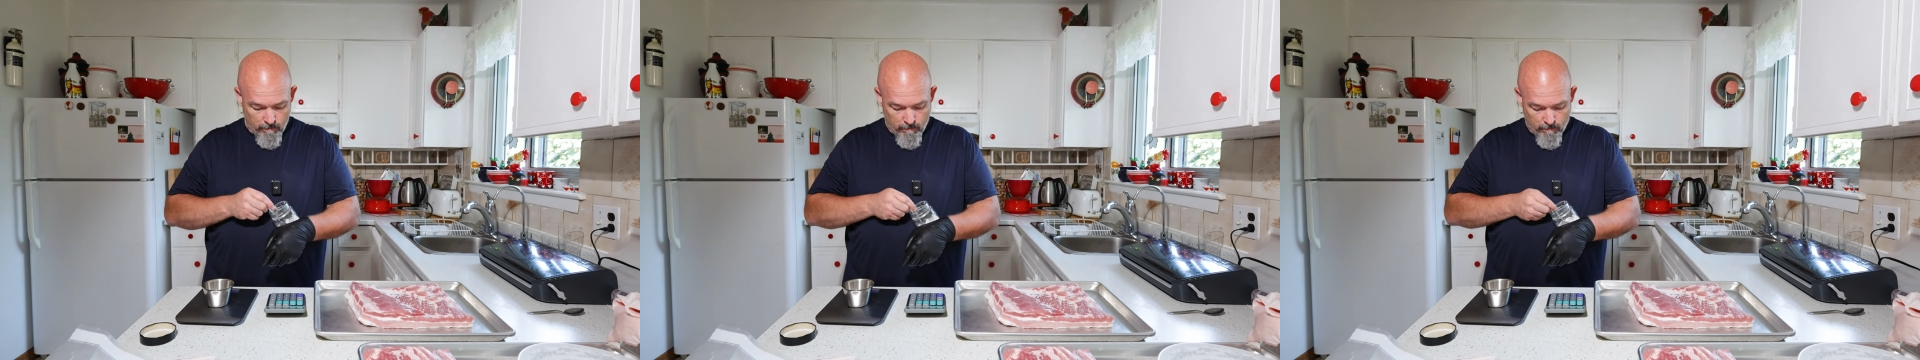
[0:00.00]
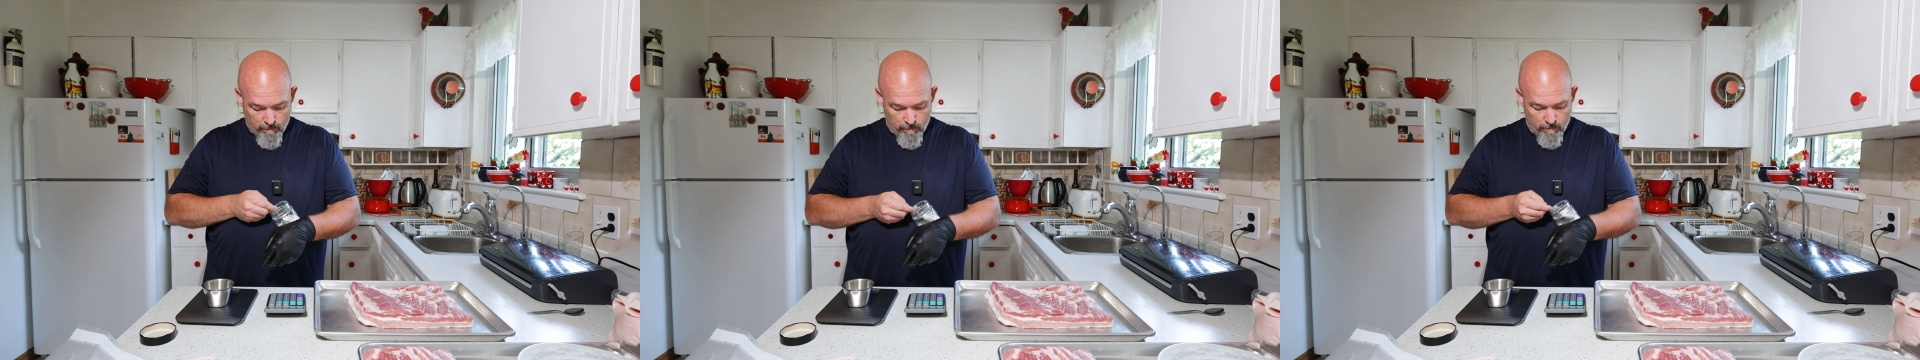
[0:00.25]

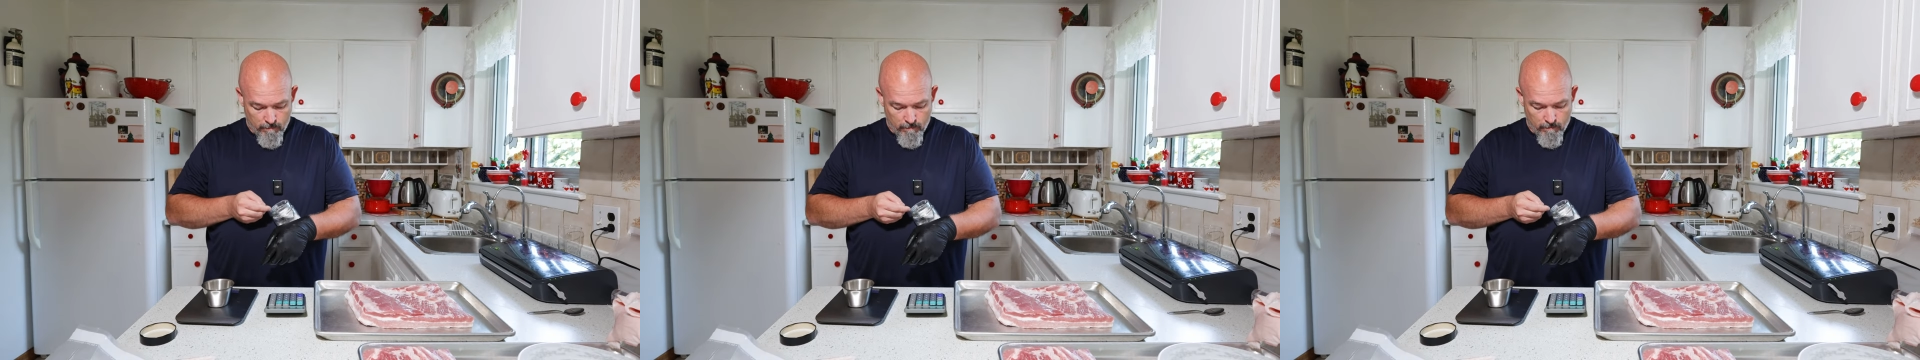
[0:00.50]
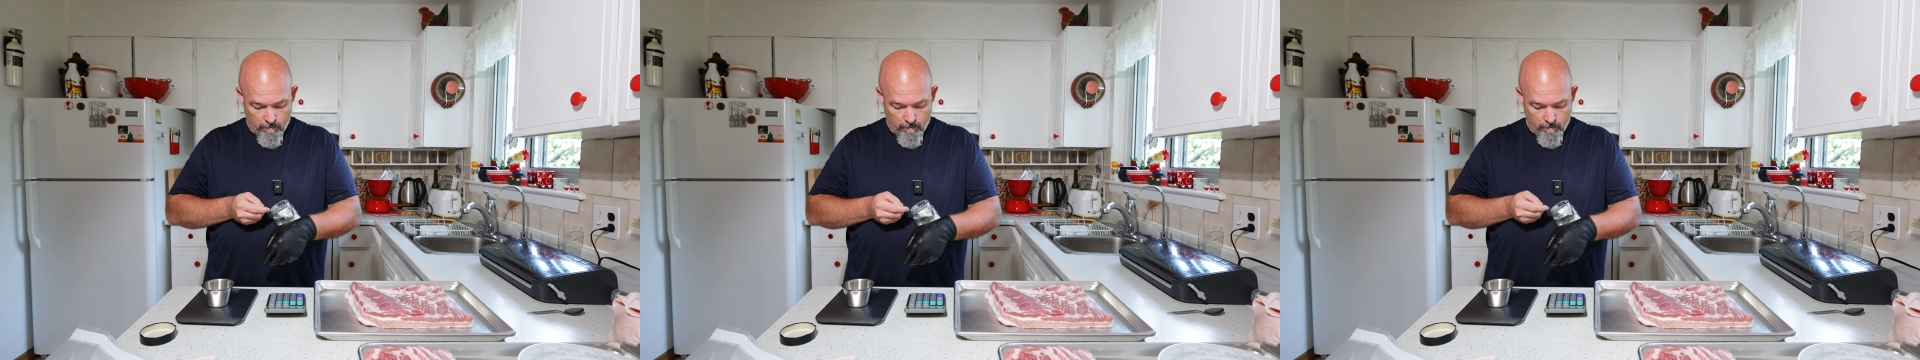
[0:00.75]

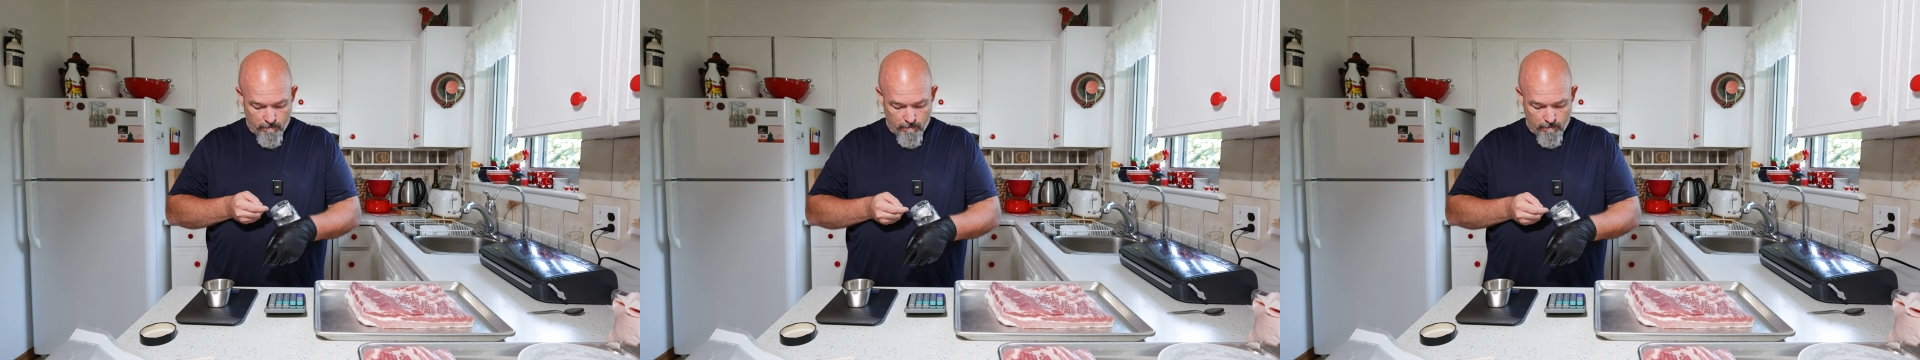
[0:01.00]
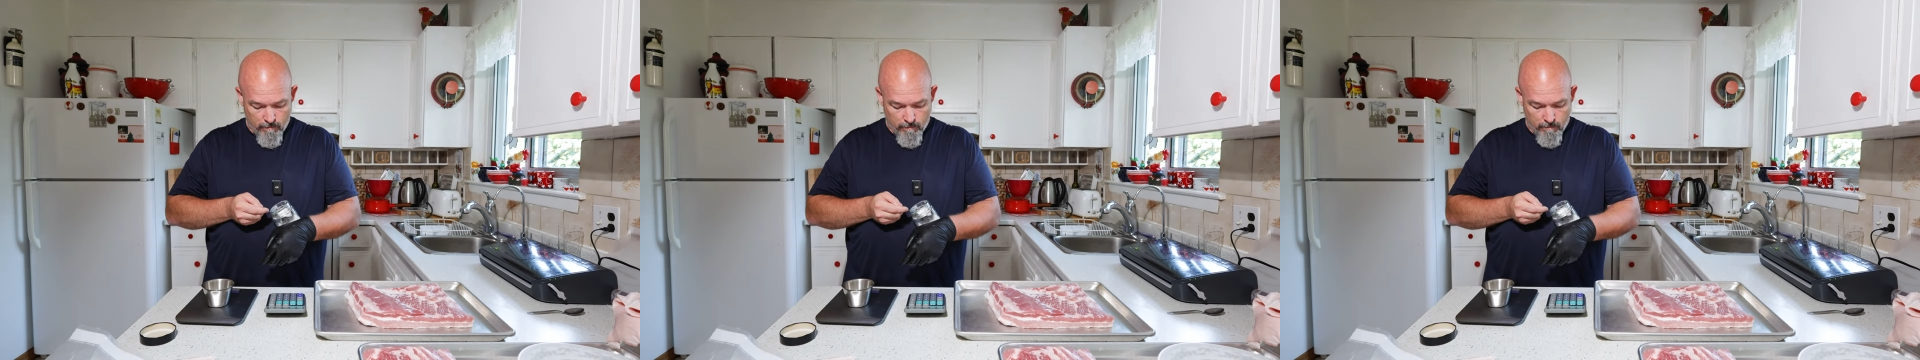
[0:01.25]

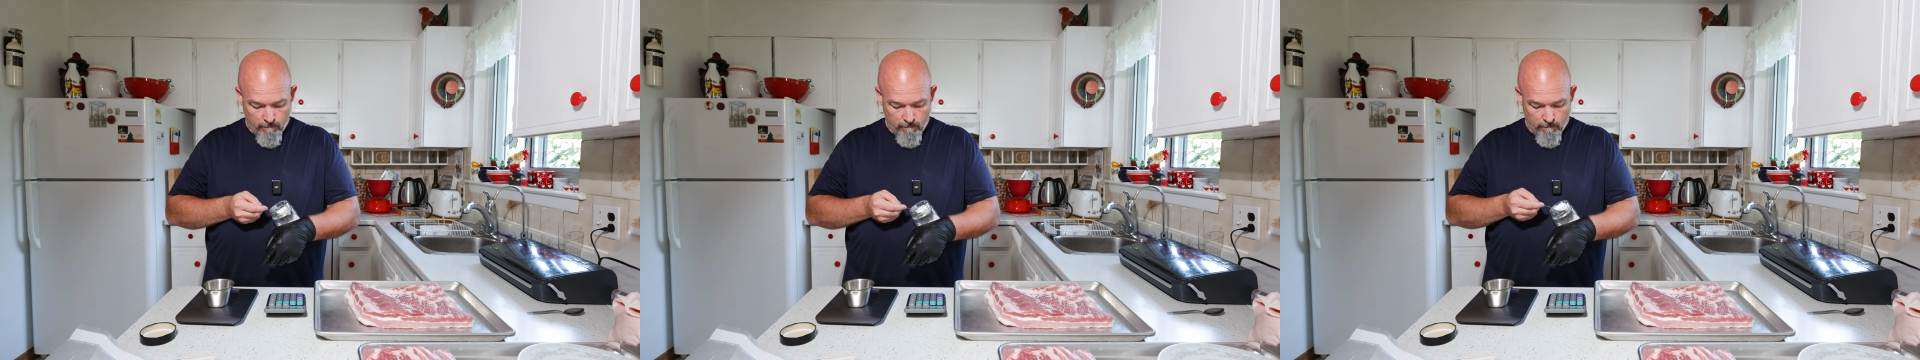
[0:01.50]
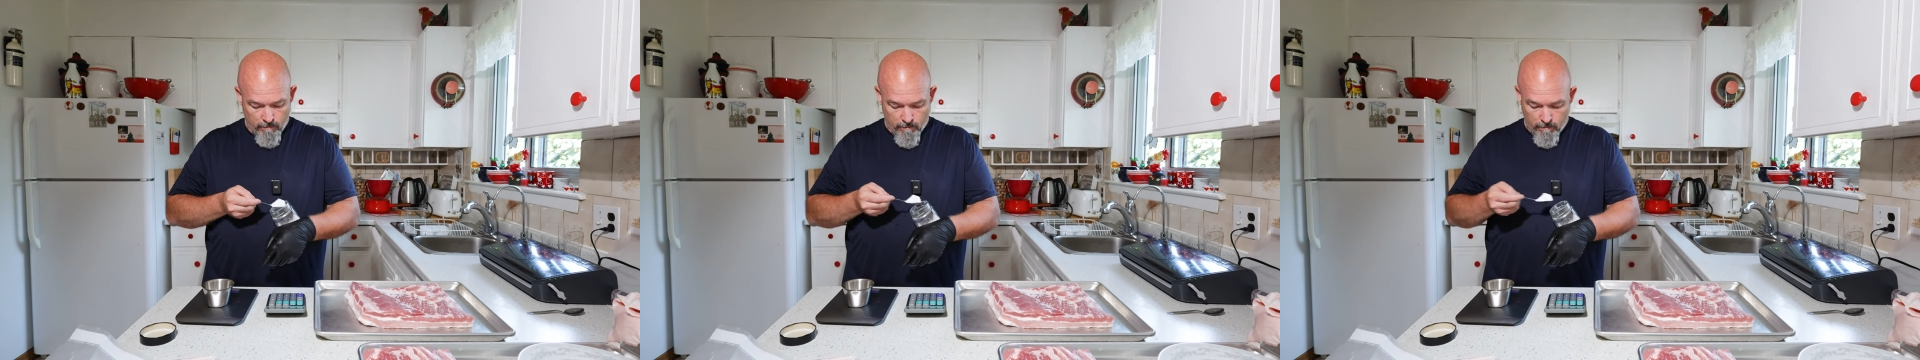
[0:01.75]

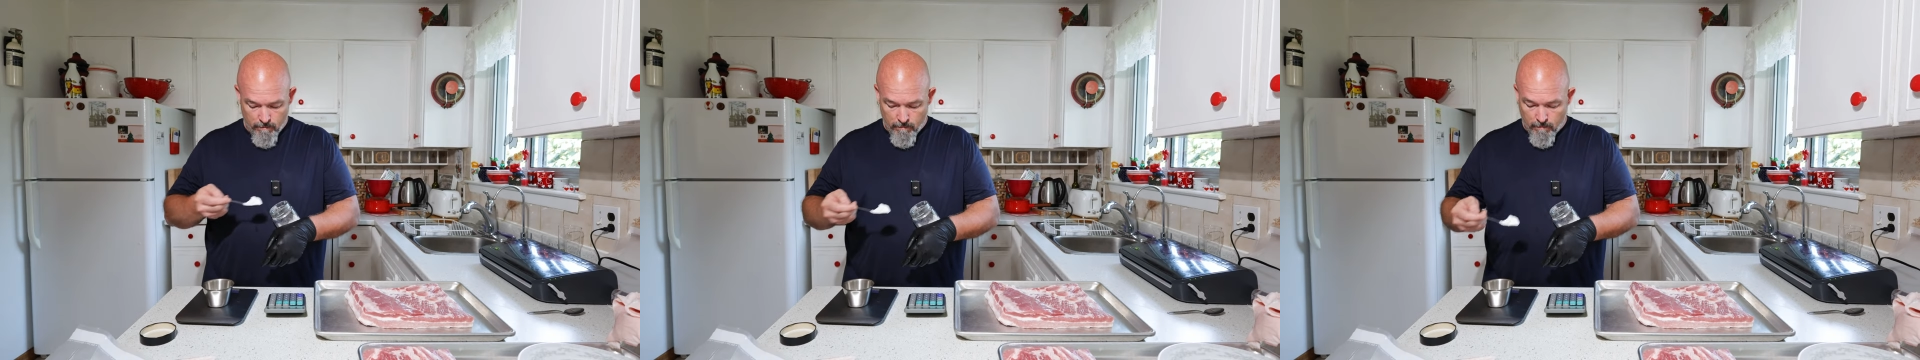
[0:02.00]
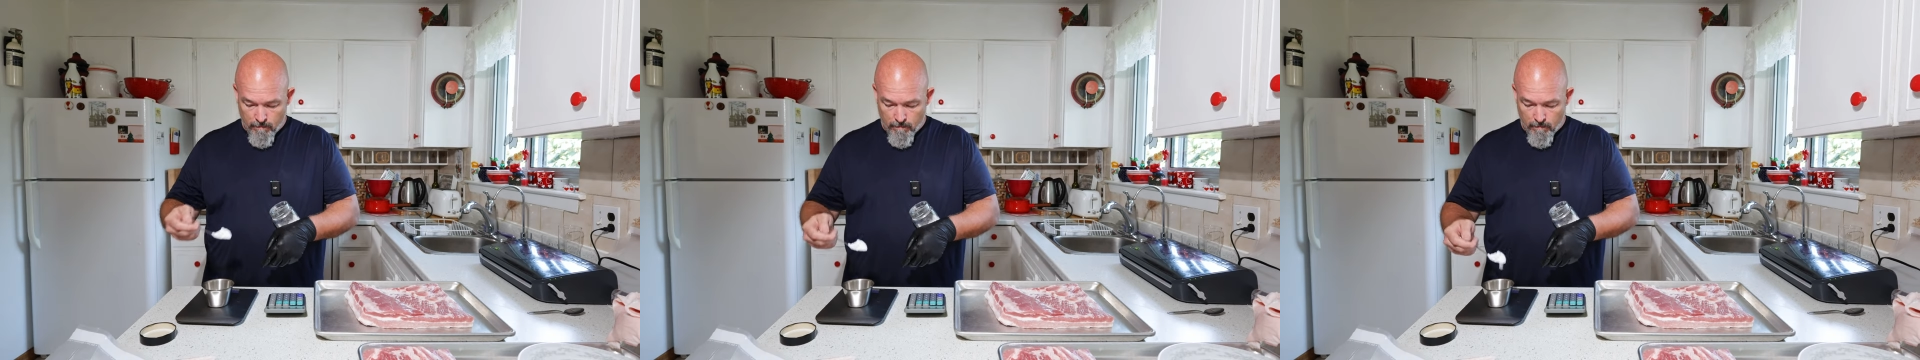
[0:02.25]
[no speech]